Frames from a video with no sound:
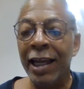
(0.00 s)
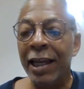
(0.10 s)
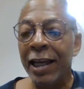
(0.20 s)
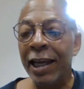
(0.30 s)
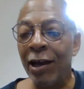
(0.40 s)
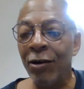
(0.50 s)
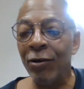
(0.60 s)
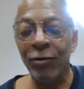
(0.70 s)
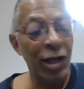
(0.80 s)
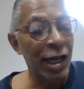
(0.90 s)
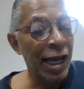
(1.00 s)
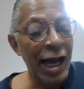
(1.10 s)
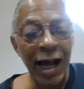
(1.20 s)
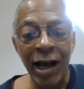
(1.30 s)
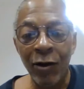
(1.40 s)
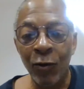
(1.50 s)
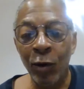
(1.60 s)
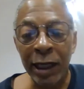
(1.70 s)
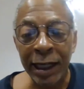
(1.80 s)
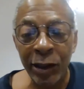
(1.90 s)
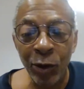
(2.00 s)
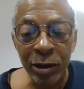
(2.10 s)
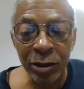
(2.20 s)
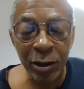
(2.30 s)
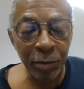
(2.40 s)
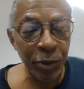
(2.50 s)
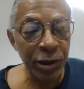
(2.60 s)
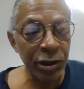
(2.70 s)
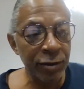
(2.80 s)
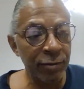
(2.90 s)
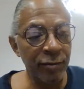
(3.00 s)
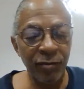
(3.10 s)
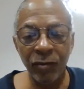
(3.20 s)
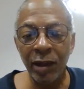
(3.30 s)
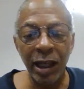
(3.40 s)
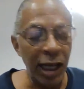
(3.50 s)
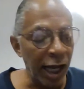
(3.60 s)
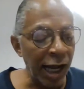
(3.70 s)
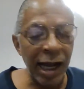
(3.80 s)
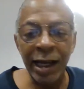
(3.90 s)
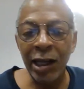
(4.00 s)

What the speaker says: Now, when I go into the bush, I